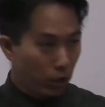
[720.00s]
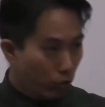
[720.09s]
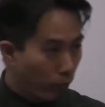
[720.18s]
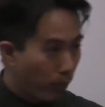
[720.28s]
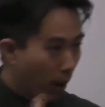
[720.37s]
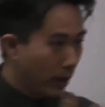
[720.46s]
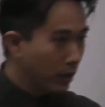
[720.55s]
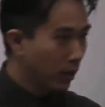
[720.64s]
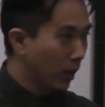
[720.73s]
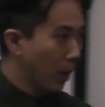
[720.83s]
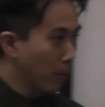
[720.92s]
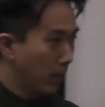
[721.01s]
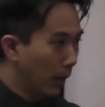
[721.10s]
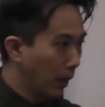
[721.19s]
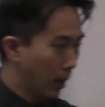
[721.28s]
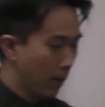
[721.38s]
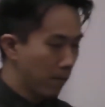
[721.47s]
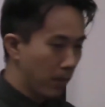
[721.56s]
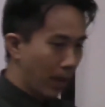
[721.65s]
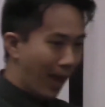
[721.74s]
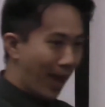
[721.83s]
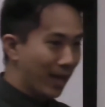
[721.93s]
that you brought into the company,
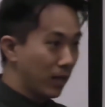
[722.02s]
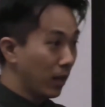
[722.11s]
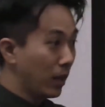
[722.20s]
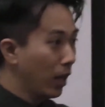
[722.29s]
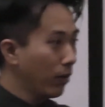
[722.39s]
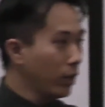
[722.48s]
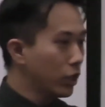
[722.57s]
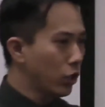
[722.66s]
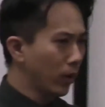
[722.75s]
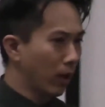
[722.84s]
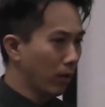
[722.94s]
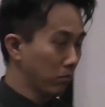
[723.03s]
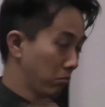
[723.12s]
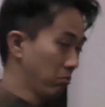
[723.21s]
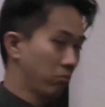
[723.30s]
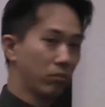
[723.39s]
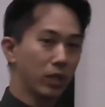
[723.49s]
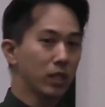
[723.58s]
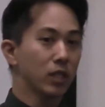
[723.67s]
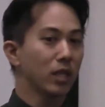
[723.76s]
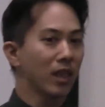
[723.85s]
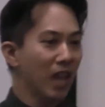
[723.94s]
and they're each doing,
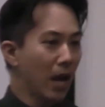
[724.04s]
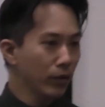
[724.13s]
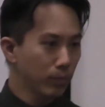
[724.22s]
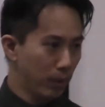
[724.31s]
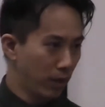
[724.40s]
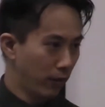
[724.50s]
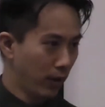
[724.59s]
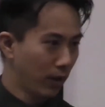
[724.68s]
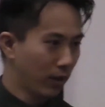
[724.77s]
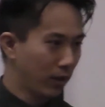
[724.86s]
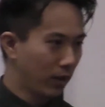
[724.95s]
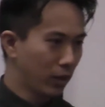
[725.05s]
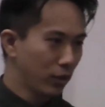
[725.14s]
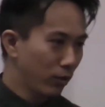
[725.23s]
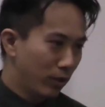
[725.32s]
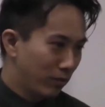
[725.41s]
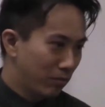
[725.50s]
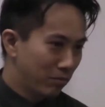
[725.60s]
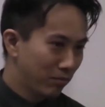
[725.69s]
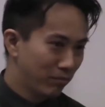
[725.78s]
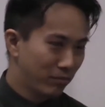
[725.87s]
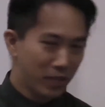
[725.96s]
let's just say 1,000 BV. It's only
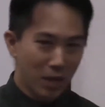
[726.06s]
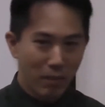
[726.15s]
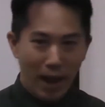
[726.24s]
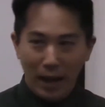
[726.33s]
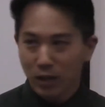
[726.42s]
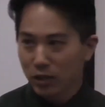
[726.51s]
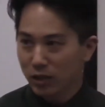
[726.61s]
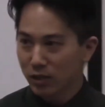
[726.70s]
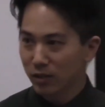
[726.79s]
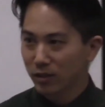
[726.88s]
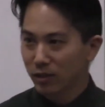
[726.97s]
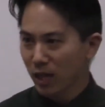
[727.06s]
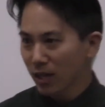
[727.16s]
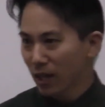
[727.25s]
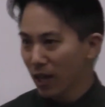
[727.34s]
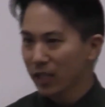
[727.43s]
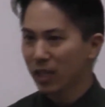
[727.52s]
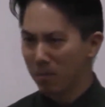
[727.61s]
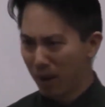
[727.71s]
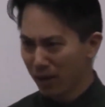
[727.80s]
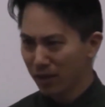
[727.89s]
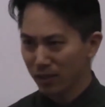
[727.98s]
10 packages, 10 clients in
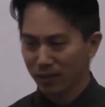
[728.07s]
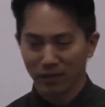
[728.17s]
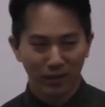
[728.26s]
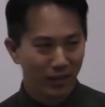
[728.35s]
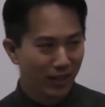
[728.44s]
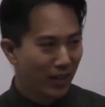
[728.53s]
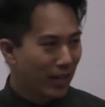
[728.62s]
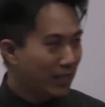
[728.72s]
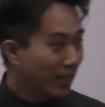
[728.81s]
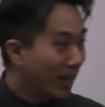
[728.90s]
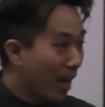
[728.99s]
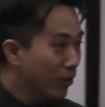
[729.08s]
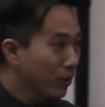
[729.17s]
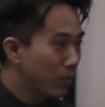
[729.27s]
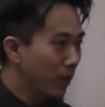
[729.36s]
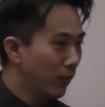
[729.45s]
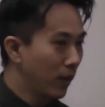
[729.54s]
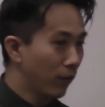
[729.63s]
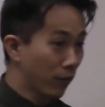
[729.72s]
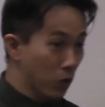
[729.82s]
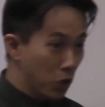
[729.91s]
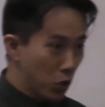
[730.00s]
a month. It's 1,000
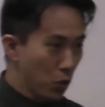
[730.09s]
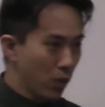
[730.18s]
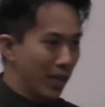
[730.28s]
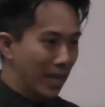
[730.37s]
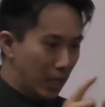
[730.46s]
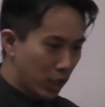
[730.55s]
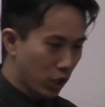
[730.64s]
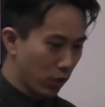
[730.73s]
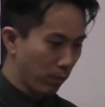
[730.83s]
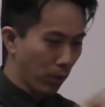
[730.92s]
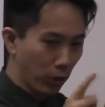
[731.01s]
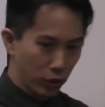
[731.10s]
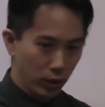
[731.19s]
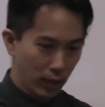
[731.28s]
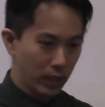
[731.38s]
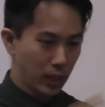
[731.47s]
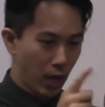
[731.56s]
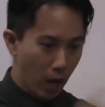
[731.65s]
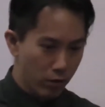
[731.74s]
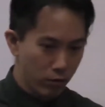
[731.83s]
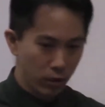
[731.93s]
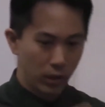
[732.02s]
BV. For you, each person, it's
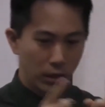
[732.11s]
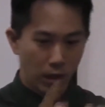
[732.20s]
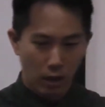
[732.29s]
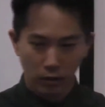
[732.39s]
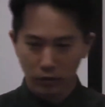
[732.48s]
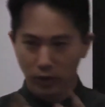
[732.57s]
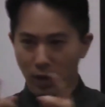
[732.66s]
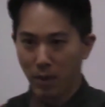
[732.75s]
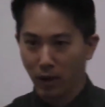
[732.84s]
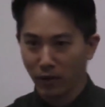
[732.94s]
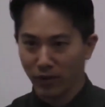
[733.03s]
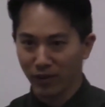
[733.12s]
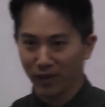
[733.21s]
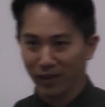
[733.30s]
$100 a month.